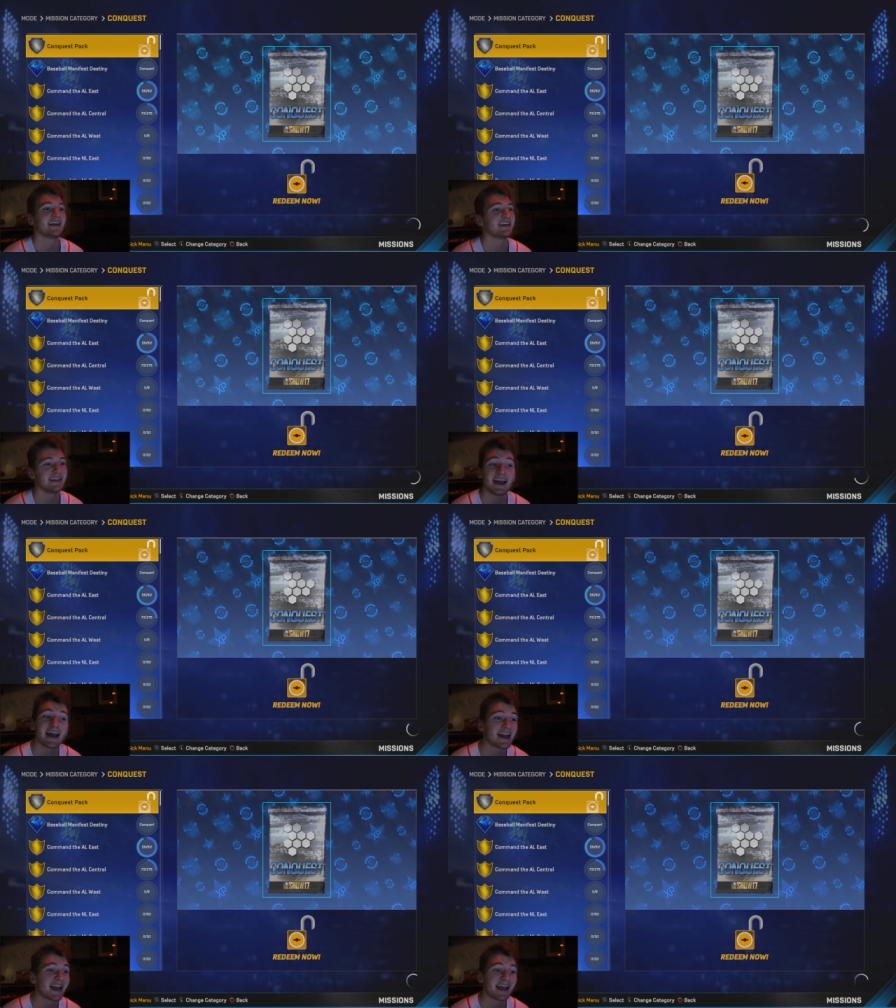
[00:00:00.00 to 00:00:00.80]

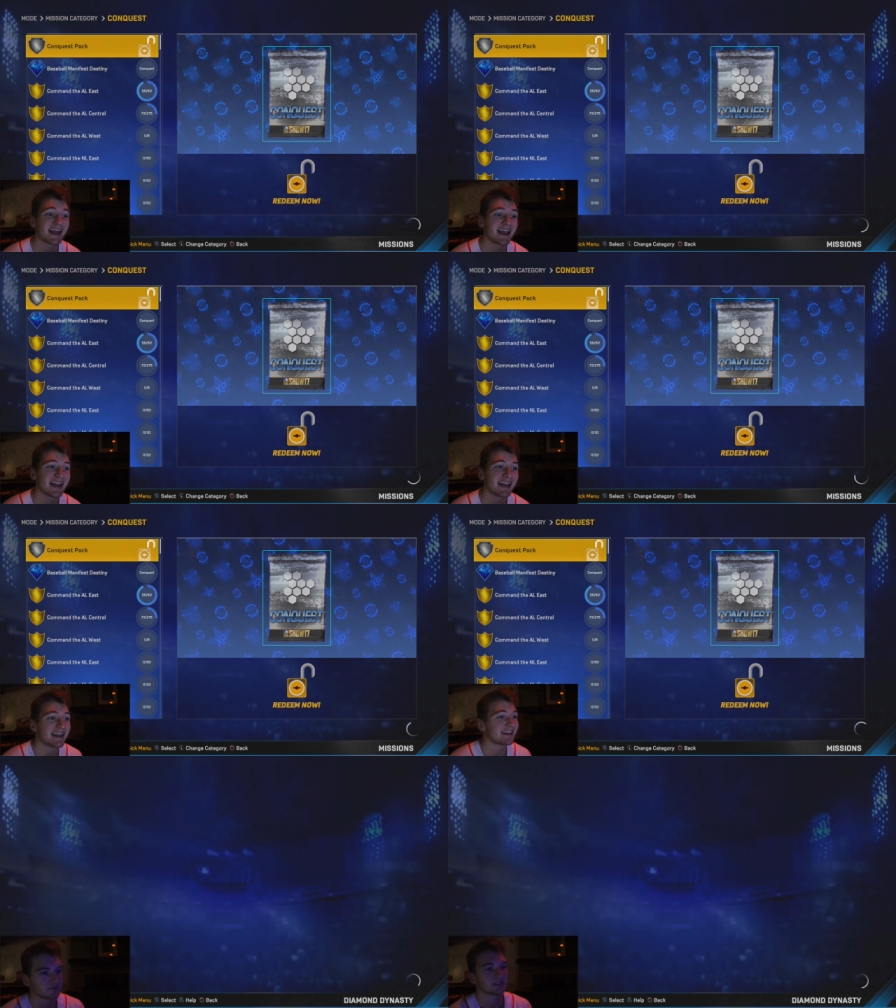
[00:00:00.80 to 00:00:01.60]

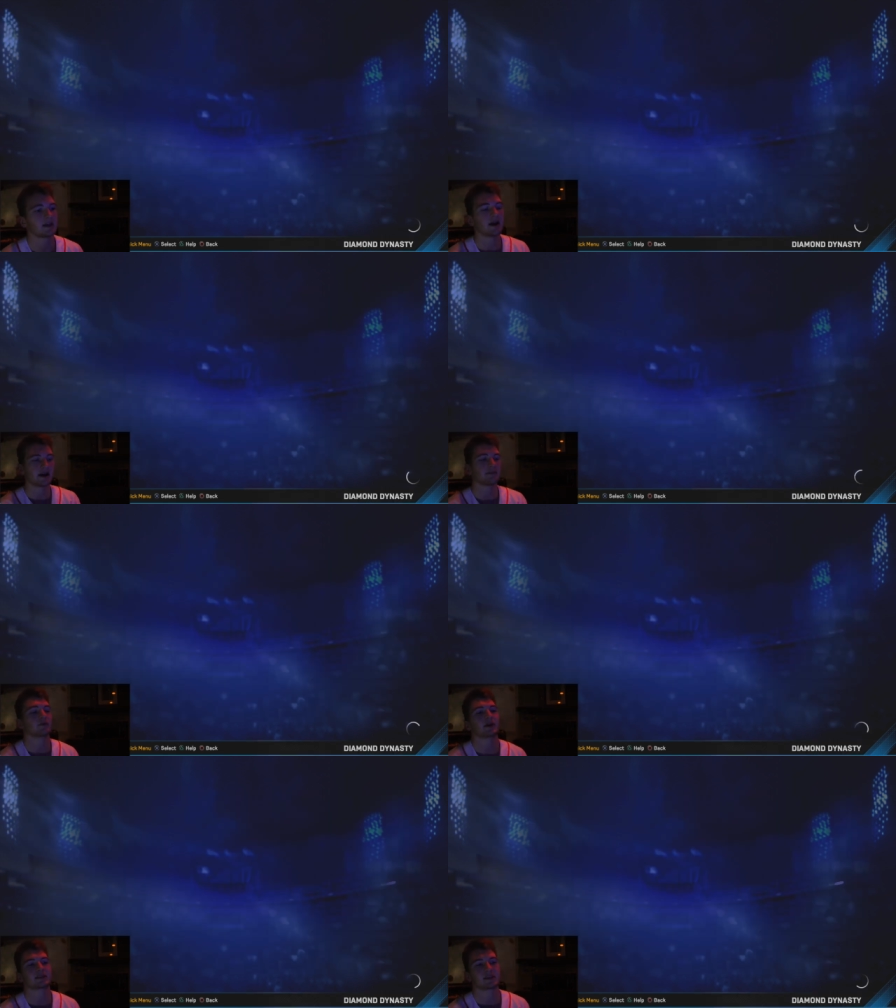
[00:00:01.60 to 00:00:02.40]
Yay! See, I
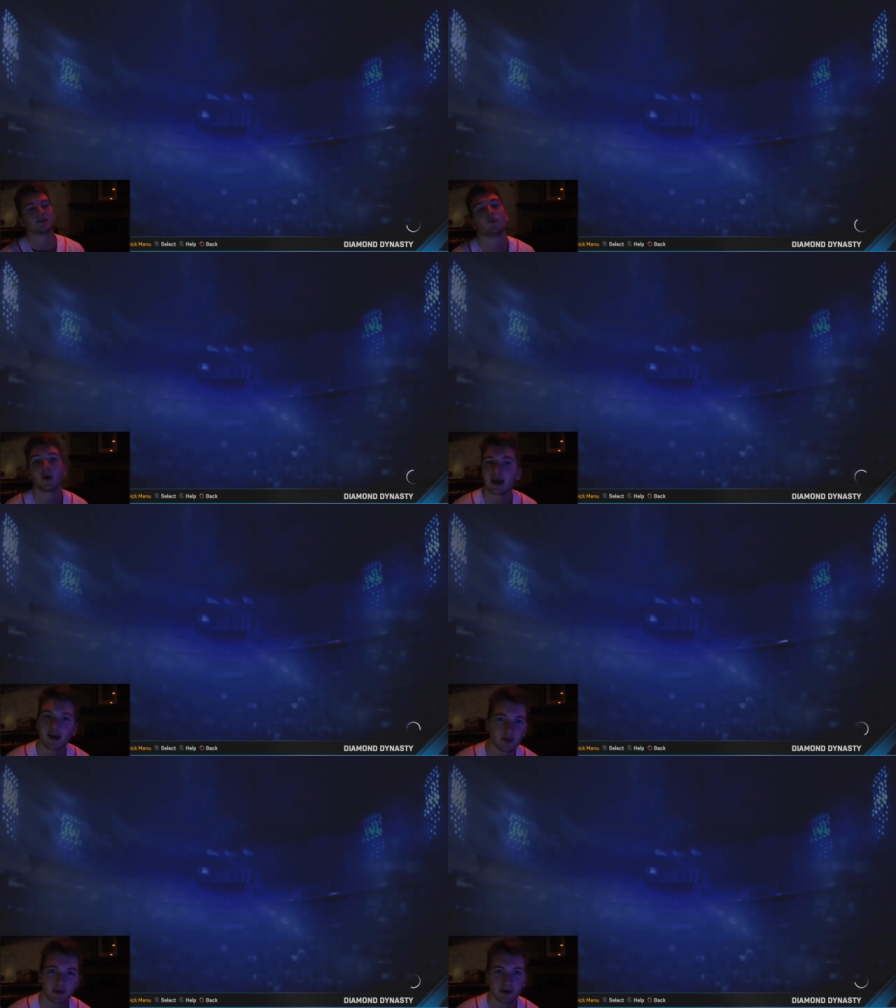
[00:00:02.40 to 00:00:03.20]
am like somewhat
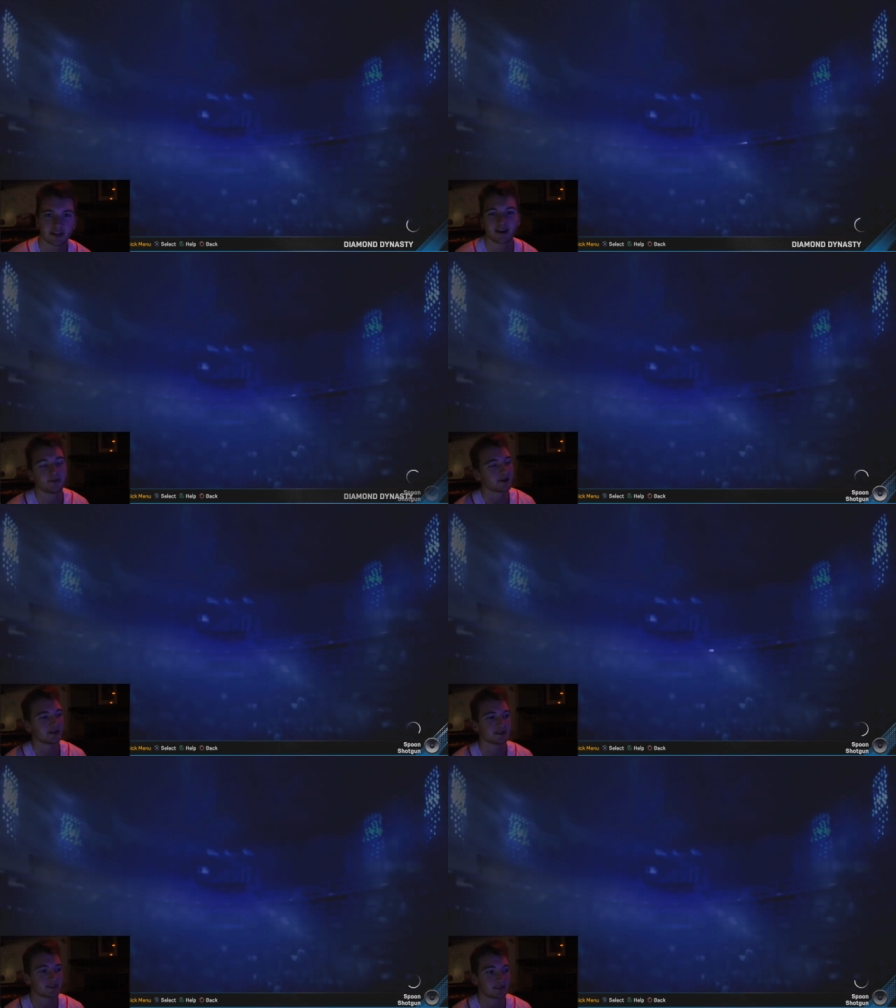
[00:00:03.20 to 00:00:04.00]
happy about that
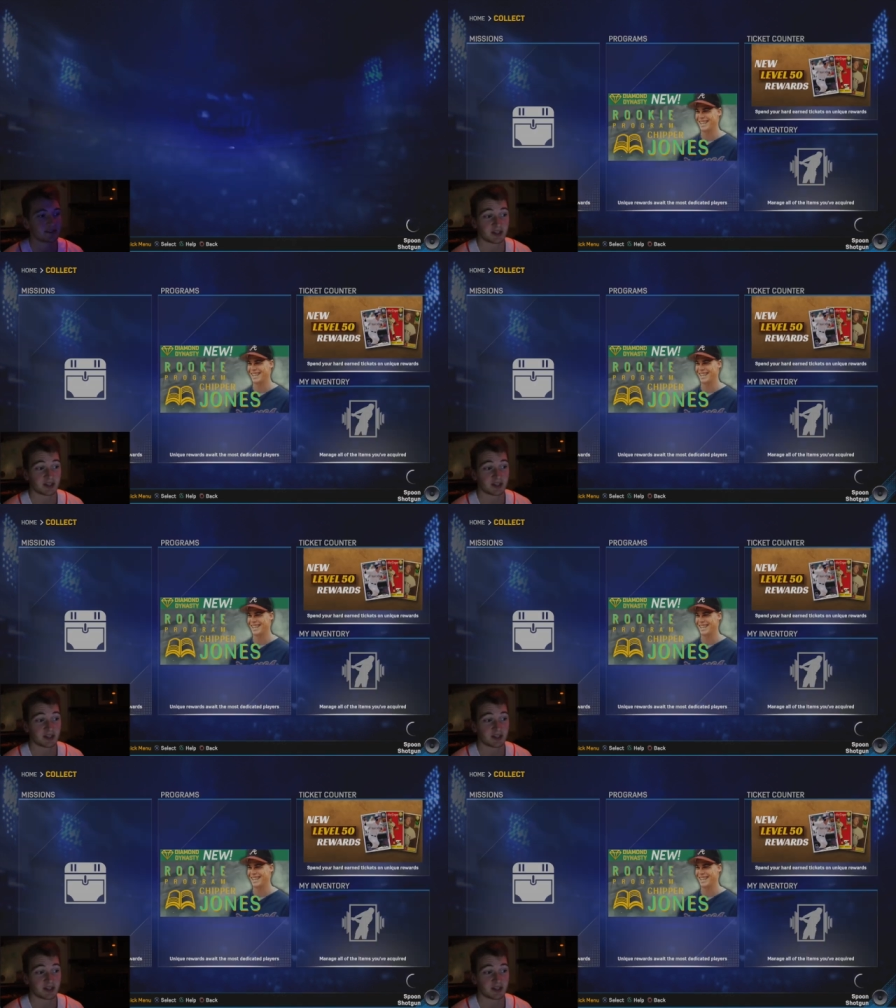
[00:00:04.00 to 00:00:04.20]
because